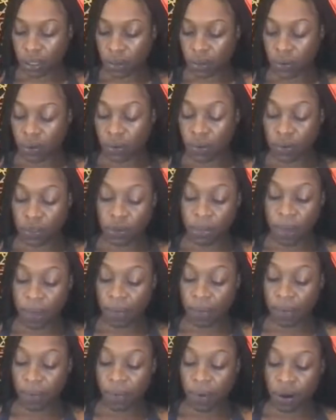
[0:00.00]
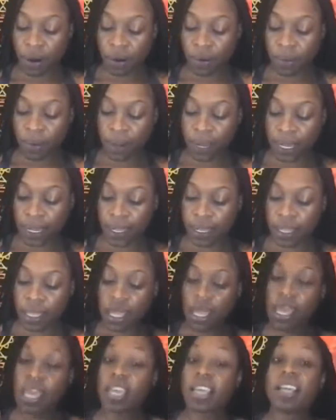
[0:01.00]
ooh, you might want to walk away.
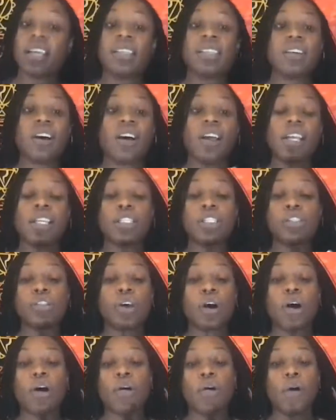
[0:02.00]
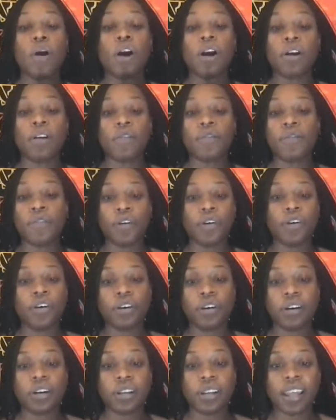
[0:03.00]
Cause it's so hurtful.
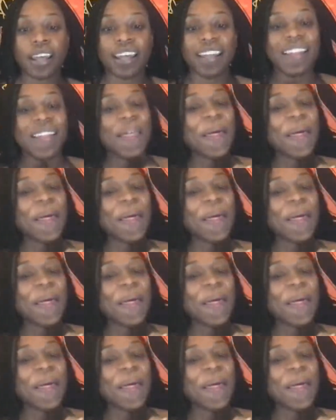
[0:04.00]
Like